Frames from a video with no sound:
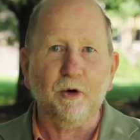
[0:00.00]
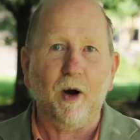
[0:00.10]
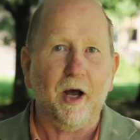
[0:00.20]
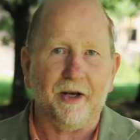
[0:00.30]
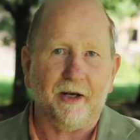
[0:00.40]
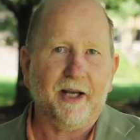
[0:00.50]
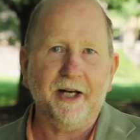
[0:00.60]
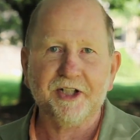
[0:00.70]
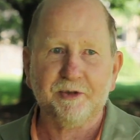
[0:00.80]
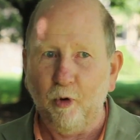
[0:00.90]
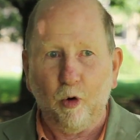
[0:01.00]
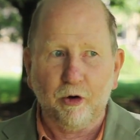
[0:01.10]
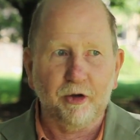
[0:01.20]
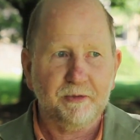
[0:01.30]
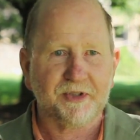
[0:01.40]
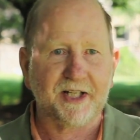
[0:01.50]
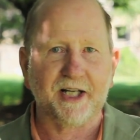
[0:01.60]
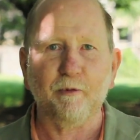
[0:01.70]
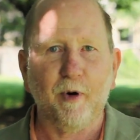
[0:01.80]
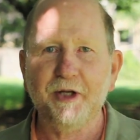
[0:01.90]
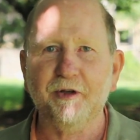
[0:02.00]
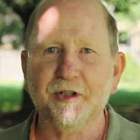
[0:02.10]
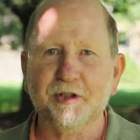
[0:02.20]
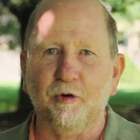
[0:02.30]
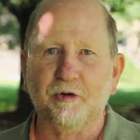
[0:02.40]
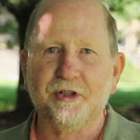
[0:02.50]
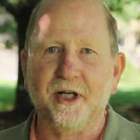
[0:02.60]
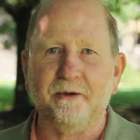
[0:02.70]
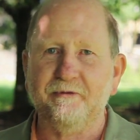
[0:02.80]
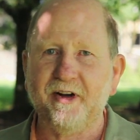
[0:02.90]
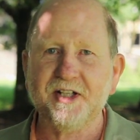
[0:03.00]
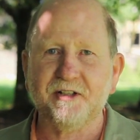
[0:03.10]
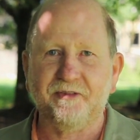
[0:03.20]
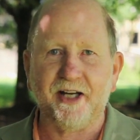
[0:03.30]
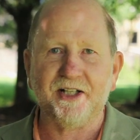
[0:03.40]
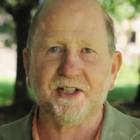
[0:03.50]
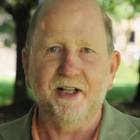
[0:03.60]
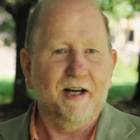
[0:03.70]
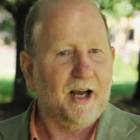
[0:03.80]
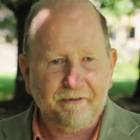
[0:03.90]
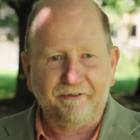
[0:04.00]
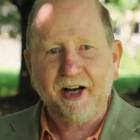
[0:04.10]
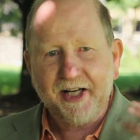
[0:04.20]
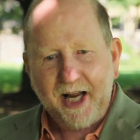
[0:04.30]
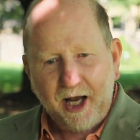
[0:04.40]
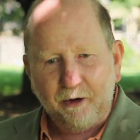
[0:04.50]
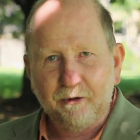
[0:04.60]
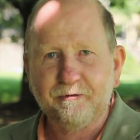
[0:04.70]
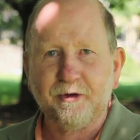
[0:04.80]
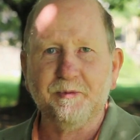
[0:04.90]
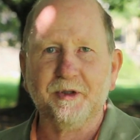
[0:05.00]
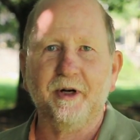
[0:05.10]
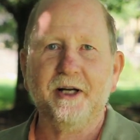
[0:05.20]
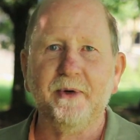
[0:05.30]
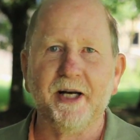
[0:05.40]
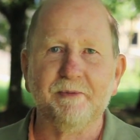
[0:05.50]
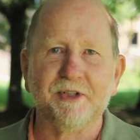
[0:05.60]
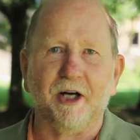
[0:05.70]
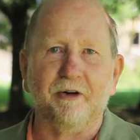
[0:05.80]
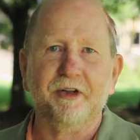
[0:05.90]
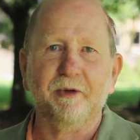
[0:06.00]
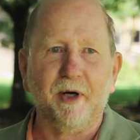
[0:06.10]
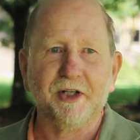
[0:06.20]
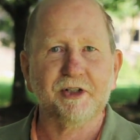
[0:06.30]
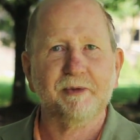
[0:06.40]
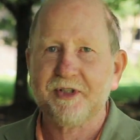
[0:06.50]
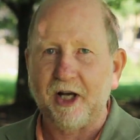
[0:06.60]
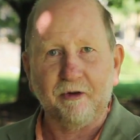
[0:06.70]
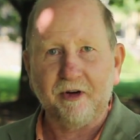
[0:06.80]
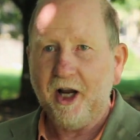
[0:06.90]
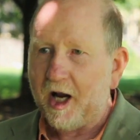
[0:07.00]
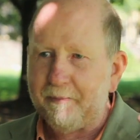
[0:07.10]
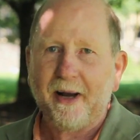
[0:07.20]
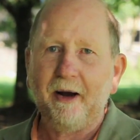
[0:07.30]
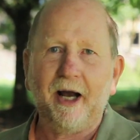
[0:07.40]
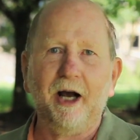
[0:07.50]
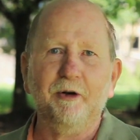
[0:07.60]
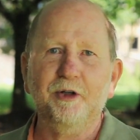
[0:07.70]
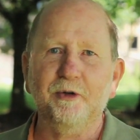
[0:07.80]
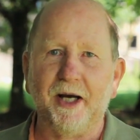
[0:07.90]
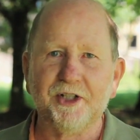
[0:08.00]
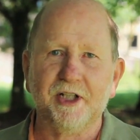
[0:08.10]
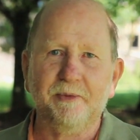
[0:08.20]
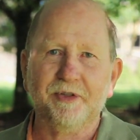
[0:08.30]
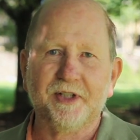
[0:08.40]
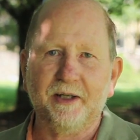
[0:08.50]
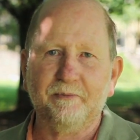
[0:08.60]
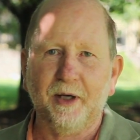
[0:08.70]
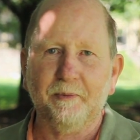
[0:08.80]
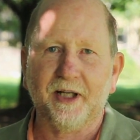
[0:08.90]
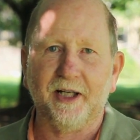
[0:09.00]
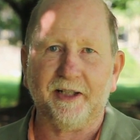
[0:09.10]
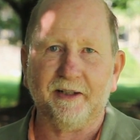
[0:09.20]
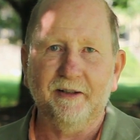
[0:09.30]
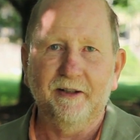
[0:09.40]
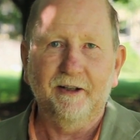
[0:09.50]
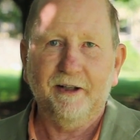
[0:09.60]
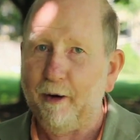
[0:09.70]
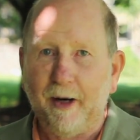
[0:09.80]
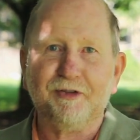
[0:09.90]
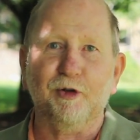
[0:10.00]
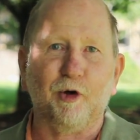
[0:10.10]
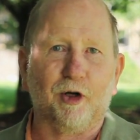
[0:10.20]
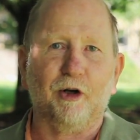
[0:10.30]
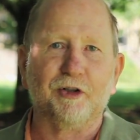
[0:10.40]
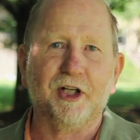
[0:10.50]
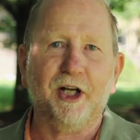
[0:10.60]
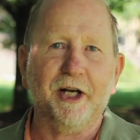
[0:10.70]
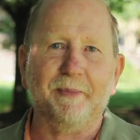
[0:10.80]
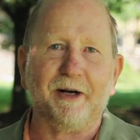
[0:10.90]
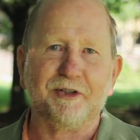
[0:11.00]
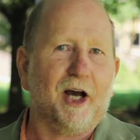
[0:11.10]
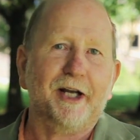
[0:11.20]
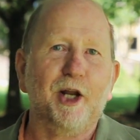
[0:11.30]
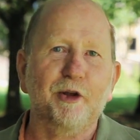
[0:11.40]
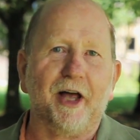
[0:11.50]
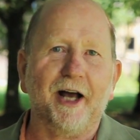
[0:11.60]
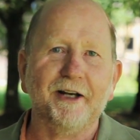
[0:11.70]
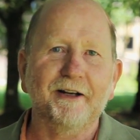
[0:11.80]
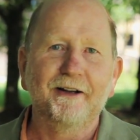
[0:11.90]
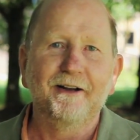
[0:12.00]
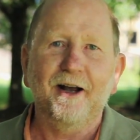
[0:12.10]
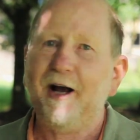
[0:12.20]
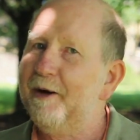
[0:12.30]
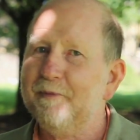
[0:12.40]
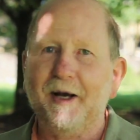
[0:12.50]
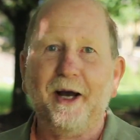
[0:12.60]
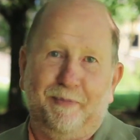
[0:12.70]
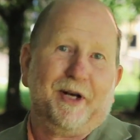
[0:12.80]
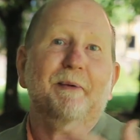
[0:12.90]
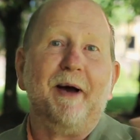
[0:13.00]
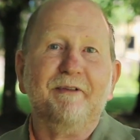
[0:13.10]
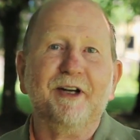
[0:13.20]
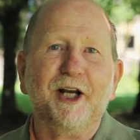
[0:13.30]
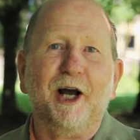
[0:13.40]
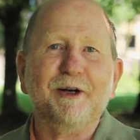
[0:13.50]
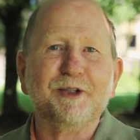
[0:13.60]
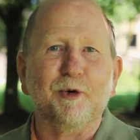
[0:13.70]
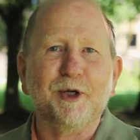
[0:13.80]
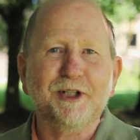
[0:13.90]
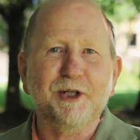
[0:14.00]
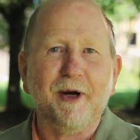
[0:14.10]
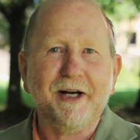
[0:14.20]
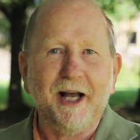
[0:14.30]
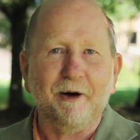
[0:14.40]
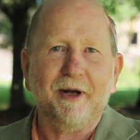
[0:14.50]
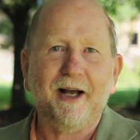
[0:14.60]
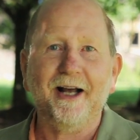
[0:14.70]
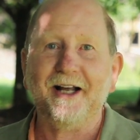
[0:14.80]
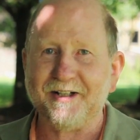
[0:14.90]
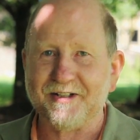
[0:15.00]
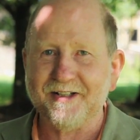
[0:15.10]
one, in a small group setting where you can talk to him face to face and find out from the great man himself, the master himself, about how you actually present publicly. Now, I've still got a lot to learn about it, I know that, um, but I'm having a go at talking to you right now. And